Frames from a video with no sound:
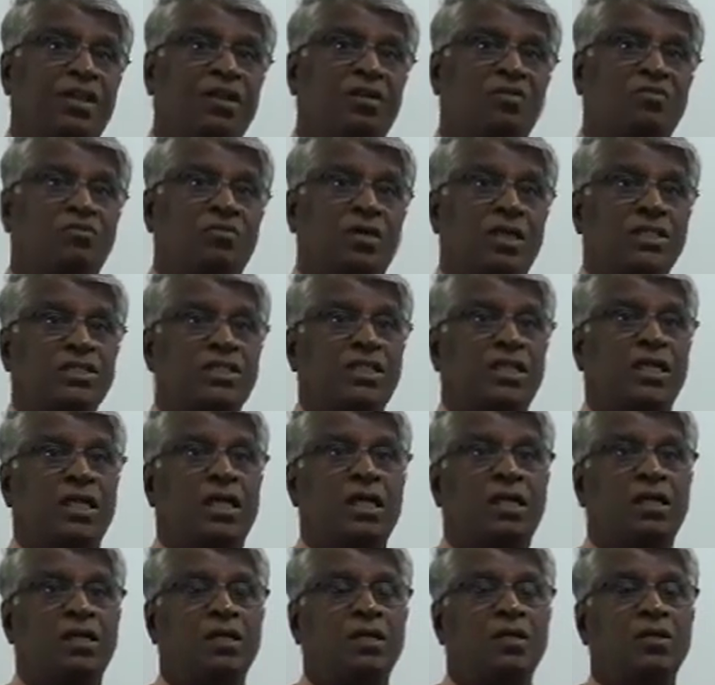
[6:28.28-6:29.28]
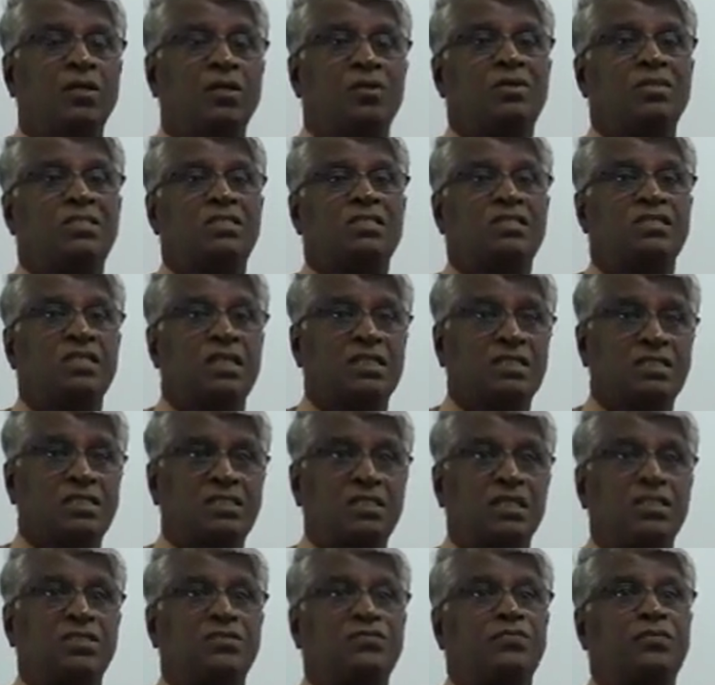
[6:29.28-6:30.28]
Wajiha was
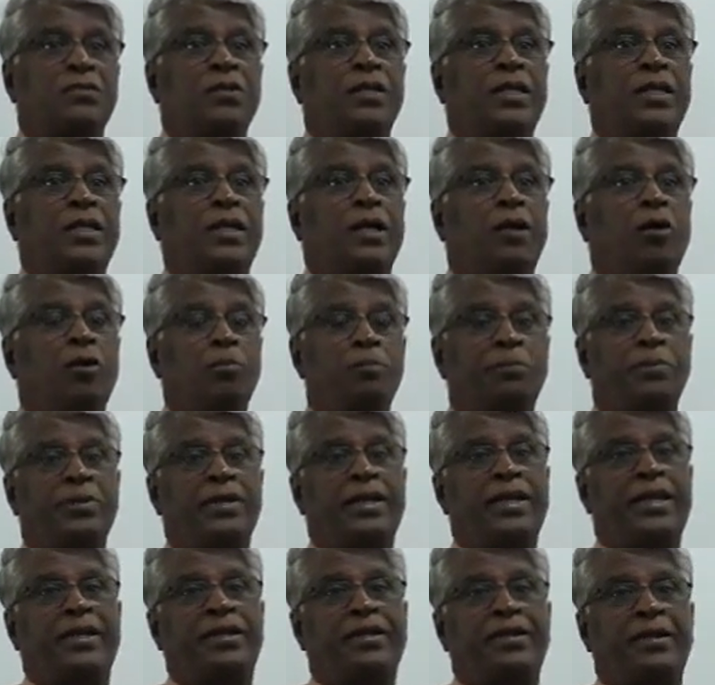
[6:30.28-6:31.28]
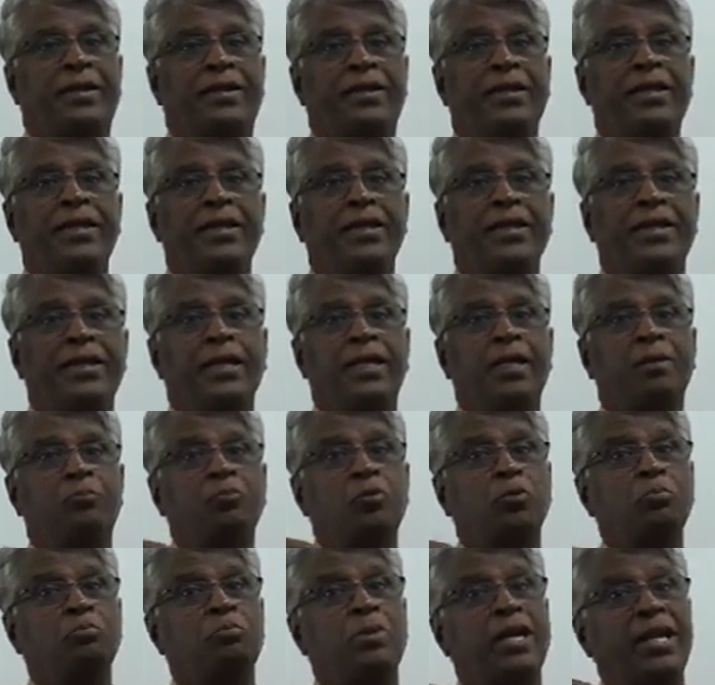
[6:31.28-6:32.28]
successfully operated in a
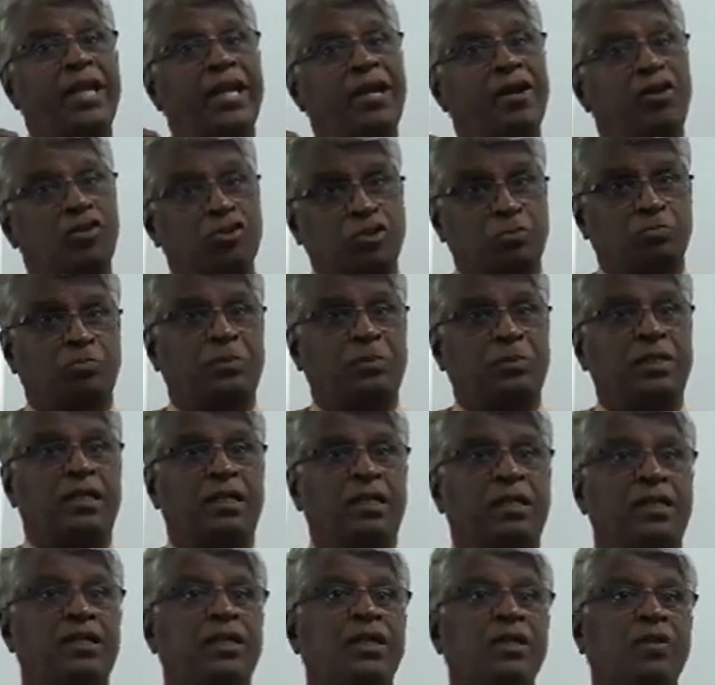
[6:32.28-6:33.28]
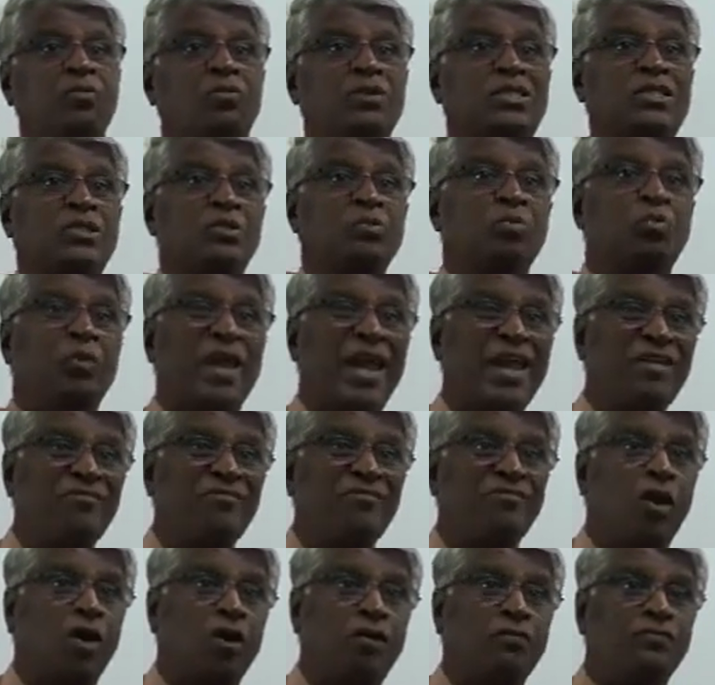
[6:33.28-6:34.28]
Mumbai hospital which
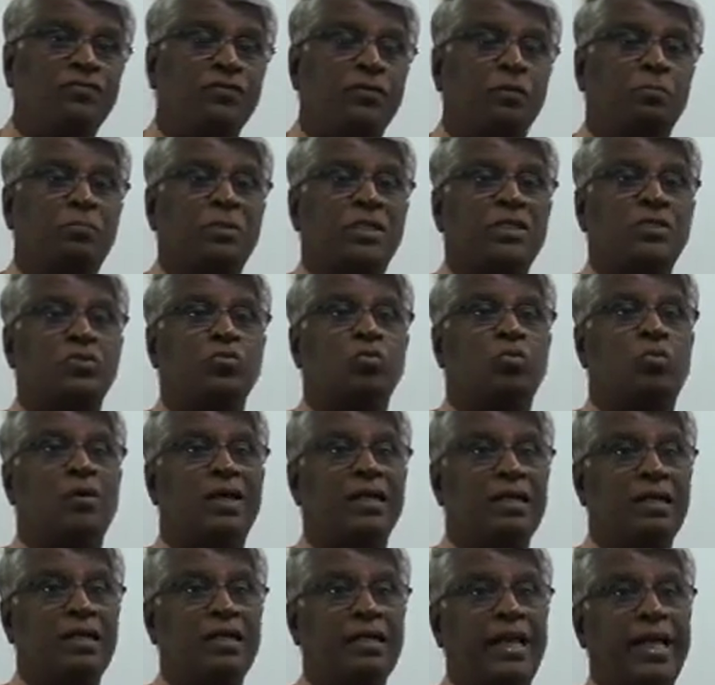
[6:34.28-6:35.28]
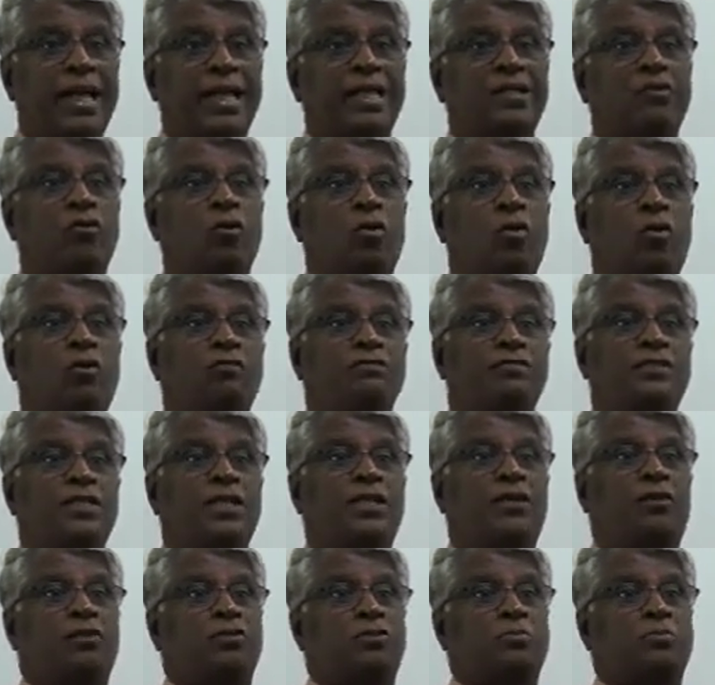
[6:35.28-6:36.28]
waived off rupees 1 lakh of the
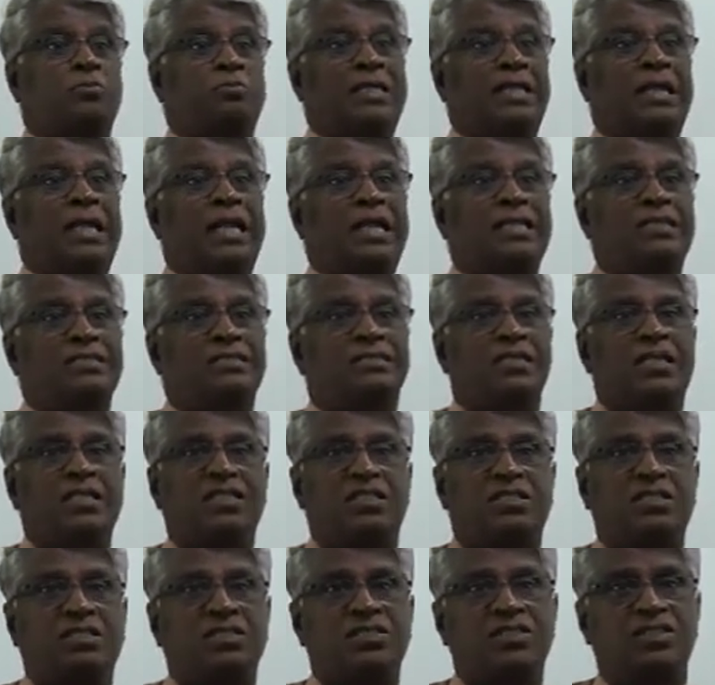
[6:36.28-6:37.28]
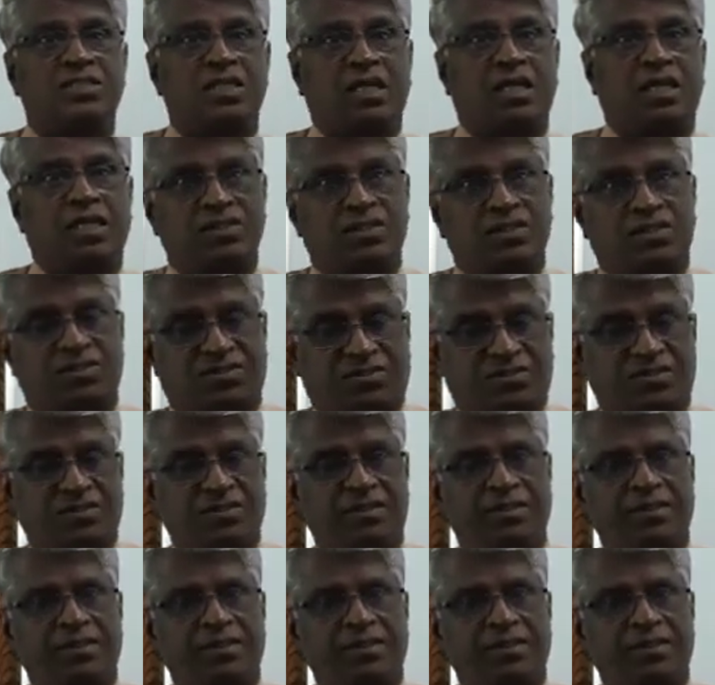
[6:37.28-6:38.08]
hospitalization charges.